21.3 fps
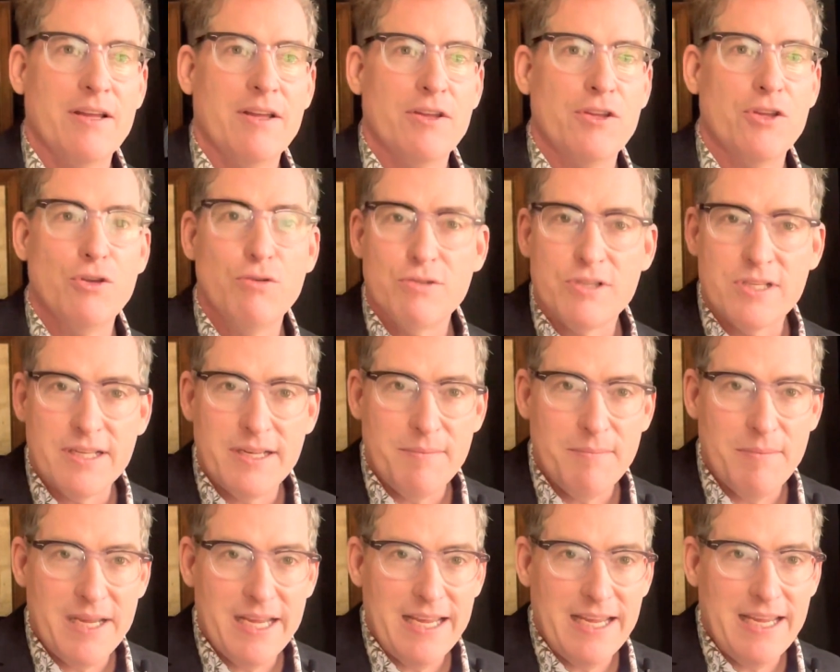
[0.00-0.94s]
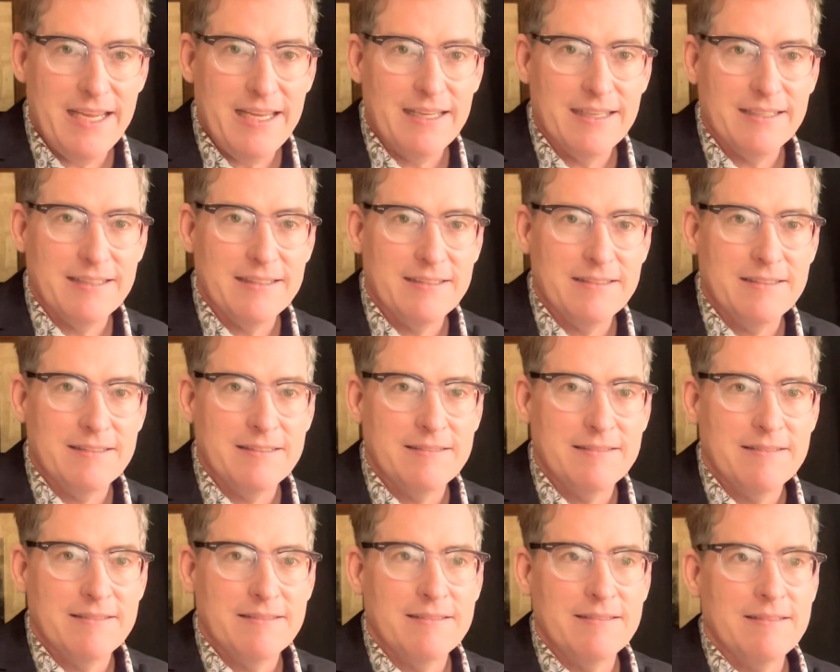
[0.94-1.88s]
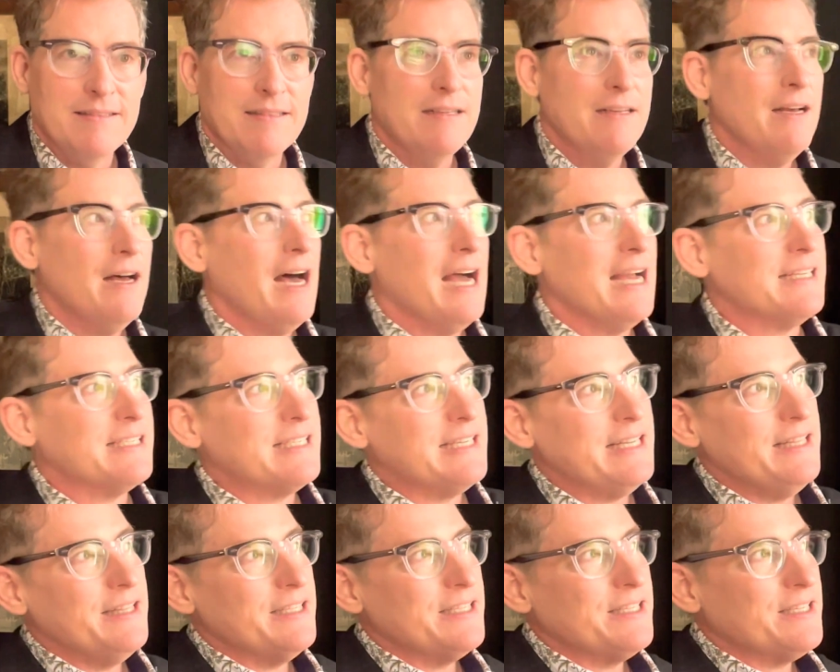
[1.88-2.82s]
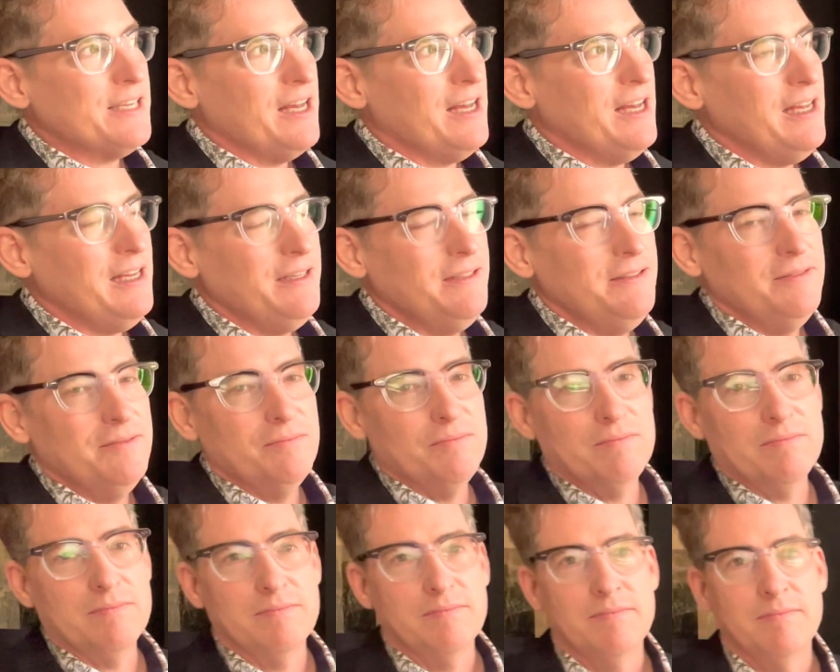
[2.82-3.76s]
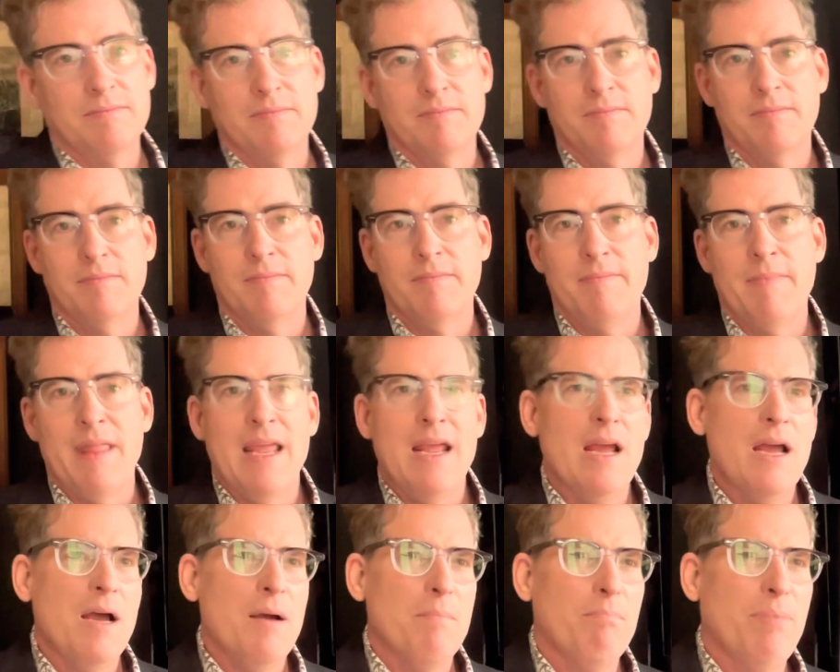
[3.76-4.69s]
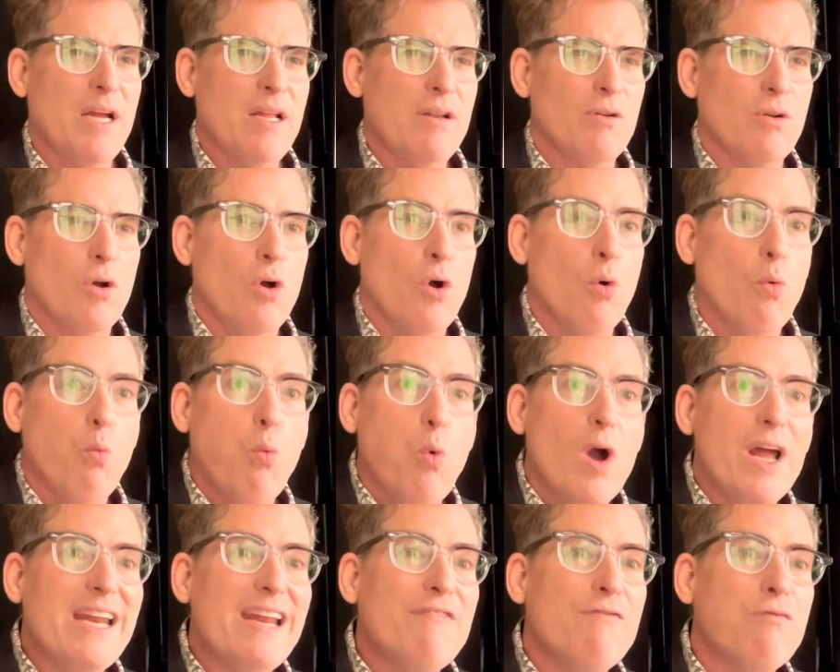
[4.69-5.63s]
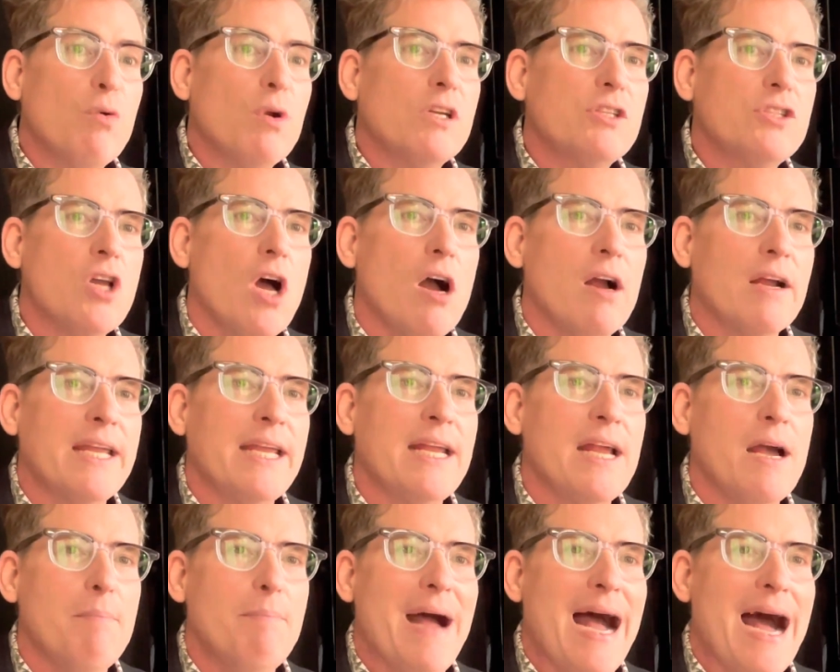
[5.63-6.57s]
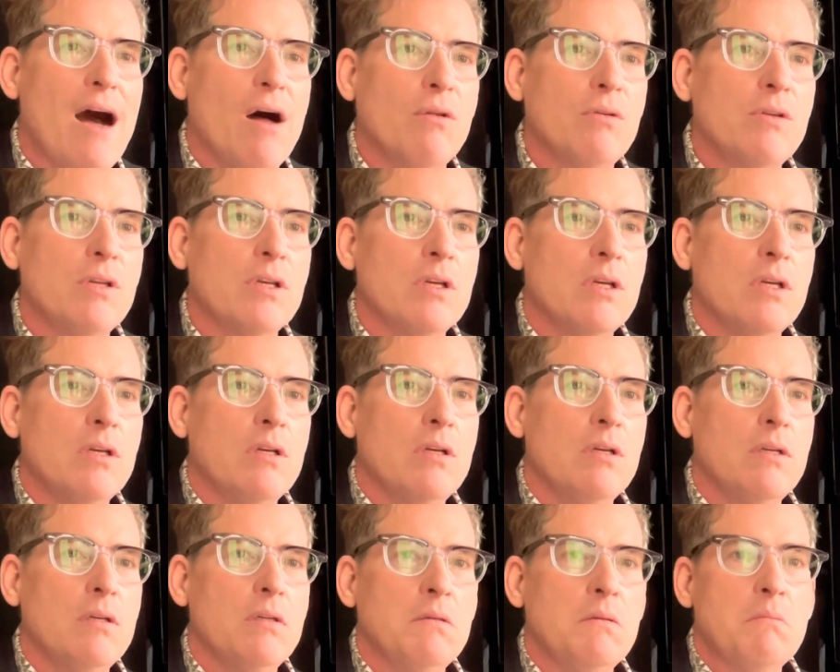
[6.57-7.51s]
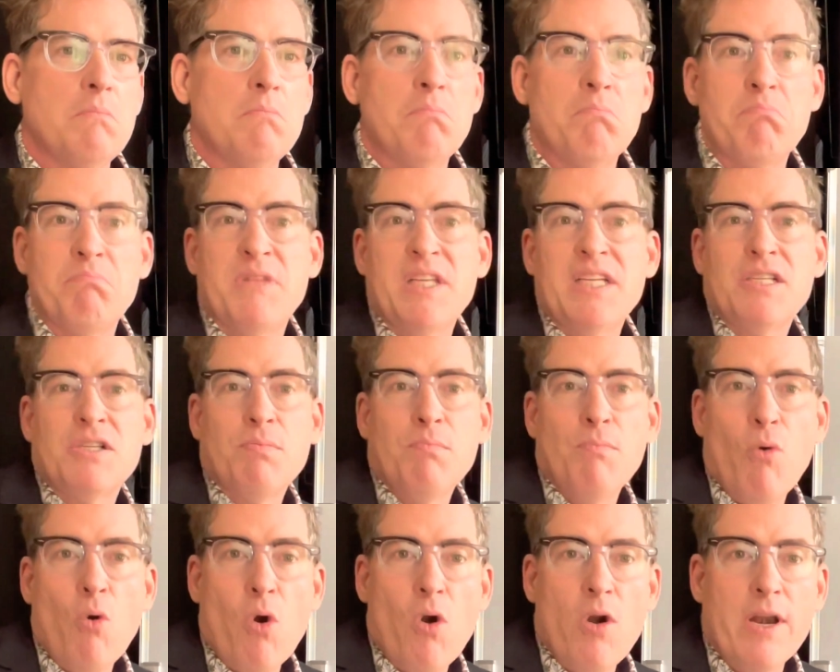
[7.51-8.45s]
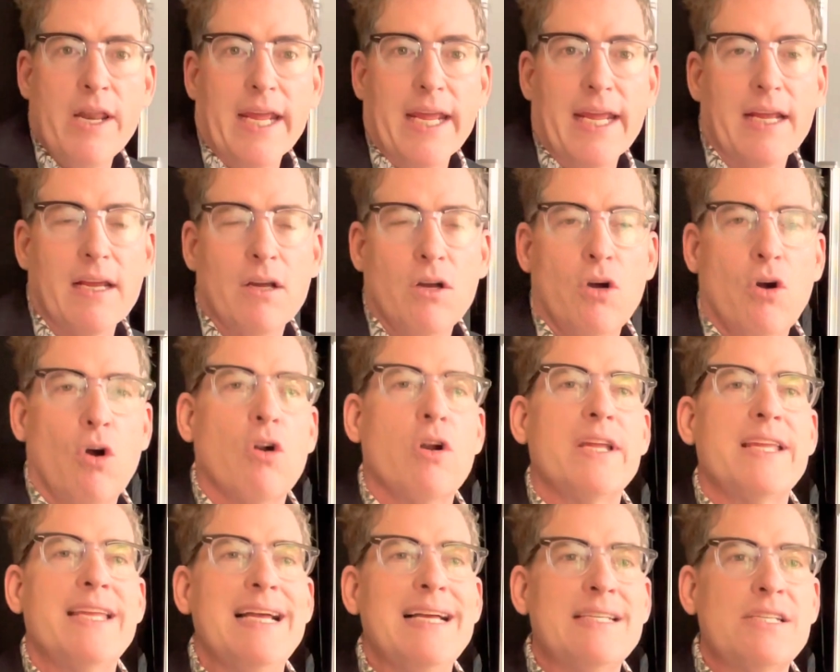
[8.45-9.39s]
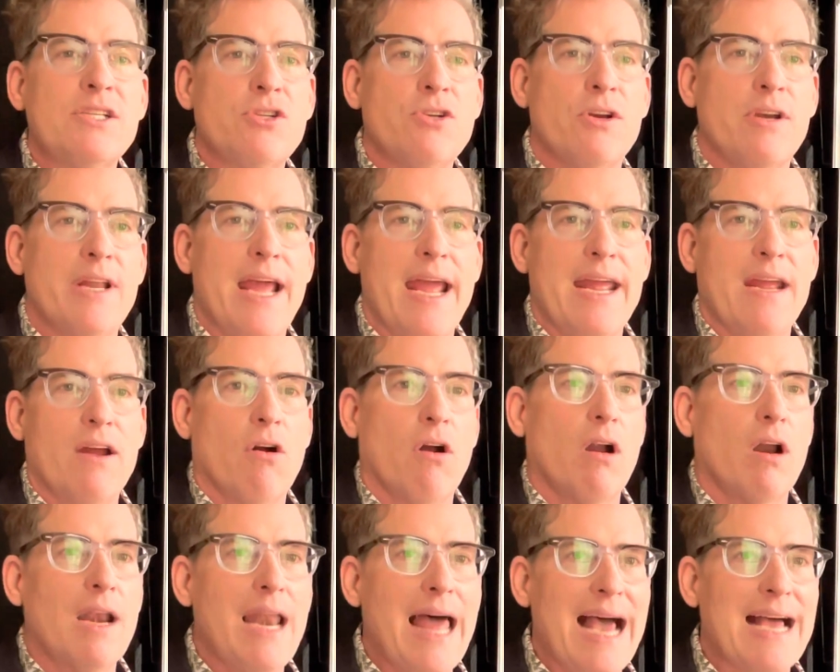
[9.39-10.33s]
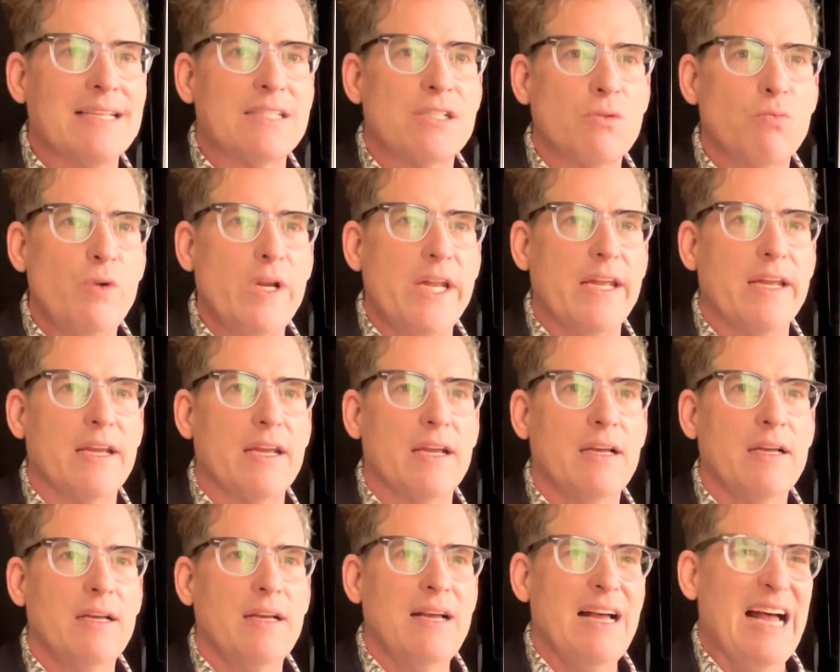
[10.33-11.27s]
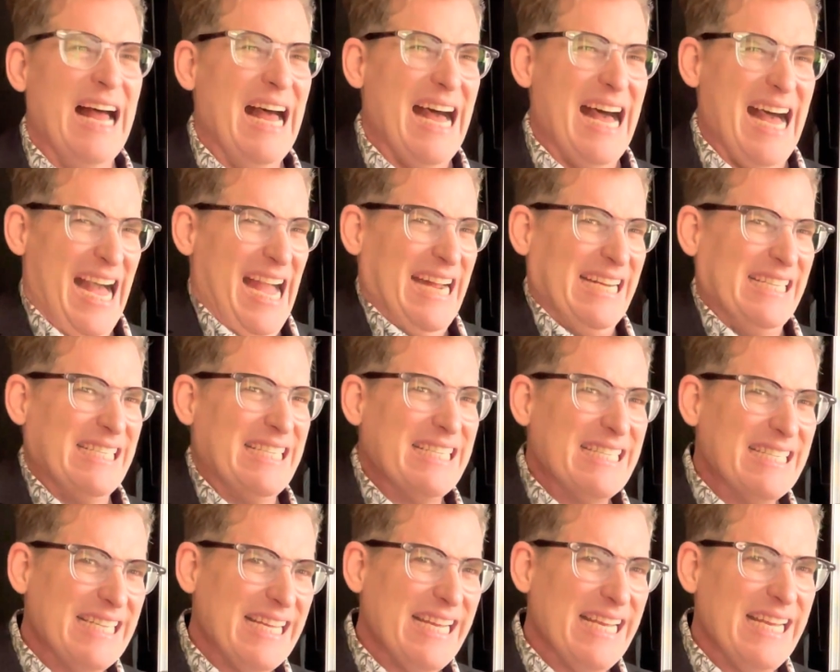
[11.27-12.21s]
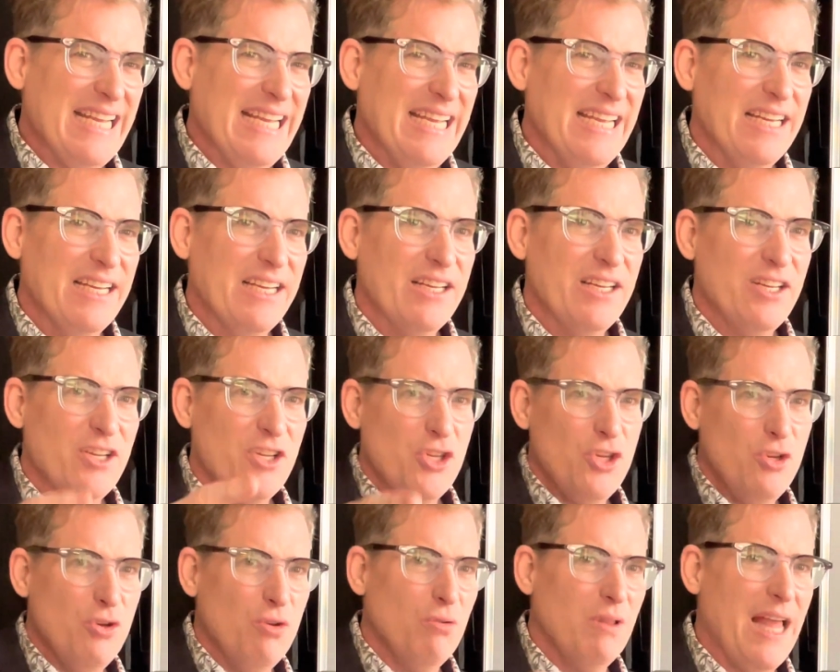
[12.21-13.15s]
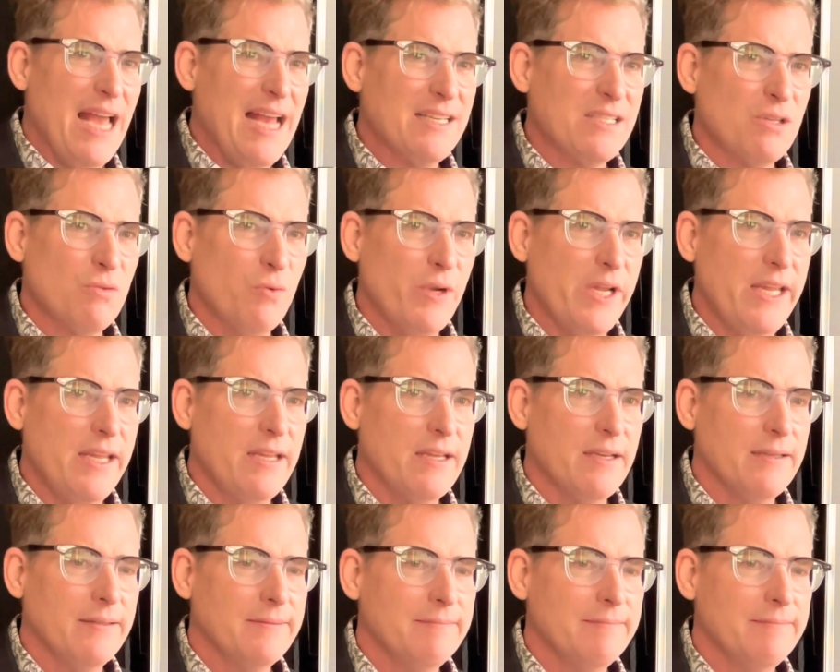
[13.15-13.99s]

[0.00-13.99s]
You see me. I see the sun. But what if we're talking about this morning or yesterday or last week? I see you last week.